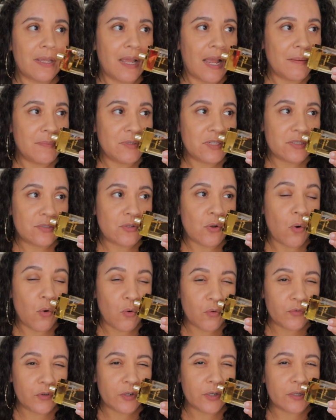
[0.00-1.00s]
I'm just
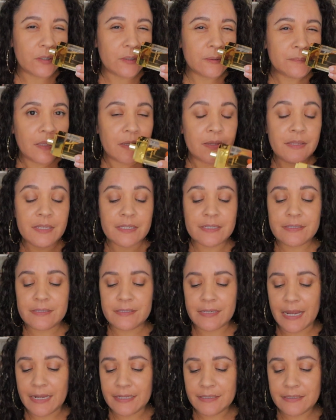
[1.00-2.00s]
over this
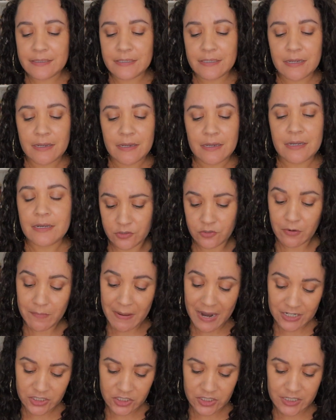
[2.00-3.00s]
scent. So I'm
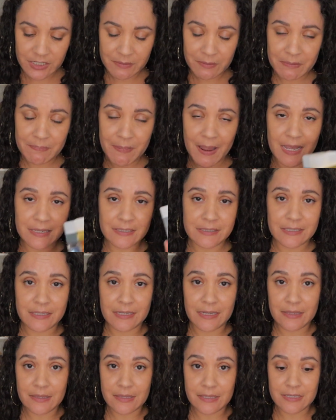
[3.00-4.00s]
actually gonna be
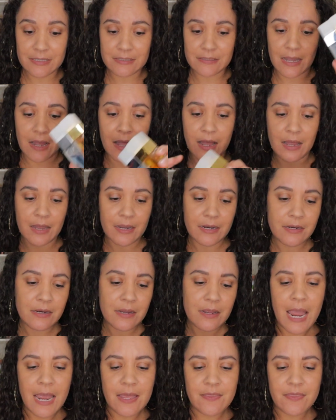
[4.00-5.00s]
passing these
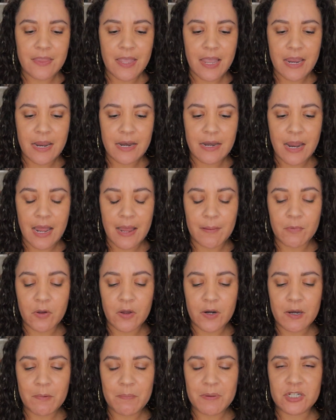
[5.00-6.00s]
on and then I'm
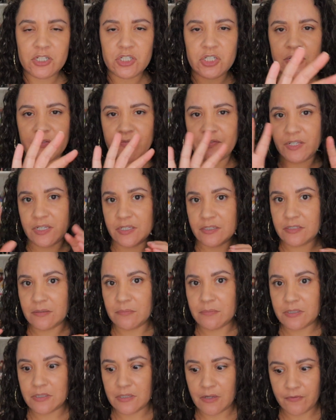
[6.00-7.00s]
gonna be shifting
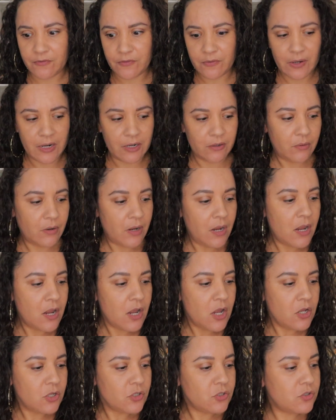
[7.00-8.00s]
some stuff around.
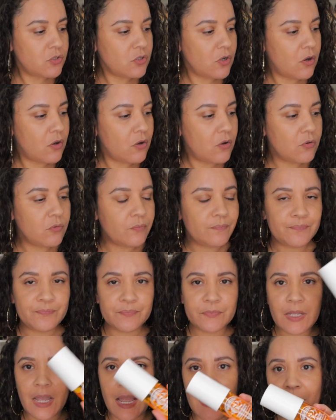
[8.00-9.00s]
So
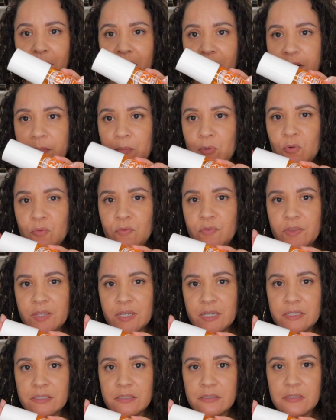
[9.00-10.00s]
I'm gonna move
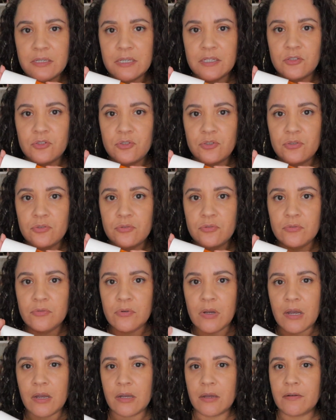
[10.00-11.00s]
this
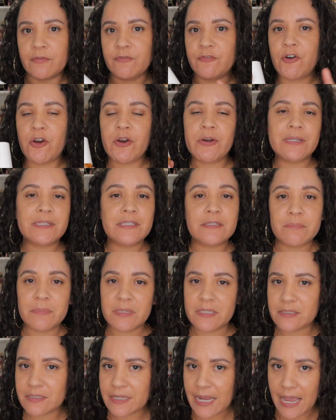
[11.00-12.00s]
into a fragrance
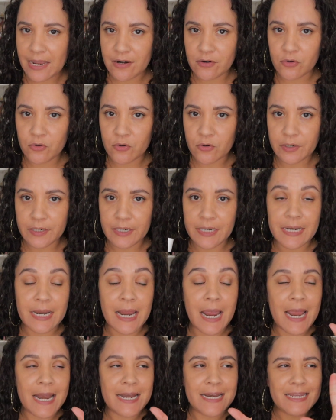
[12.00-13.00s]
mist category,
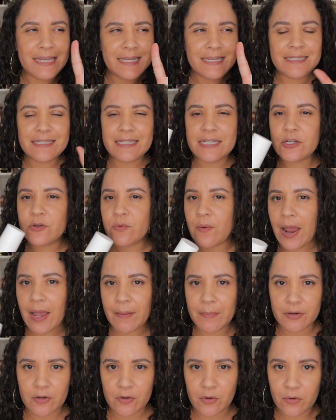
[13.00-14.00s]
an easy
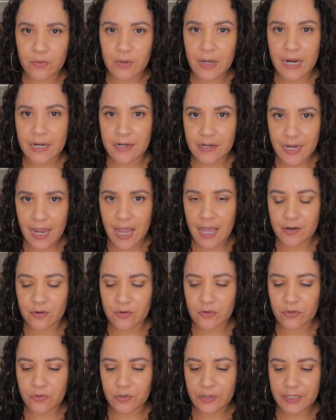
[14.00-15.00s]
grab and go kind of
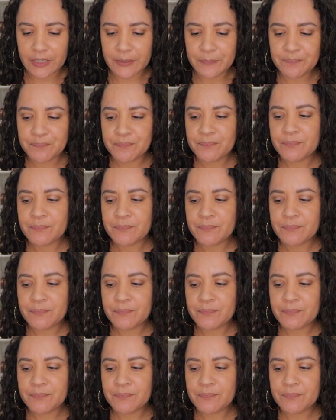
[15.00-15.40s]
category.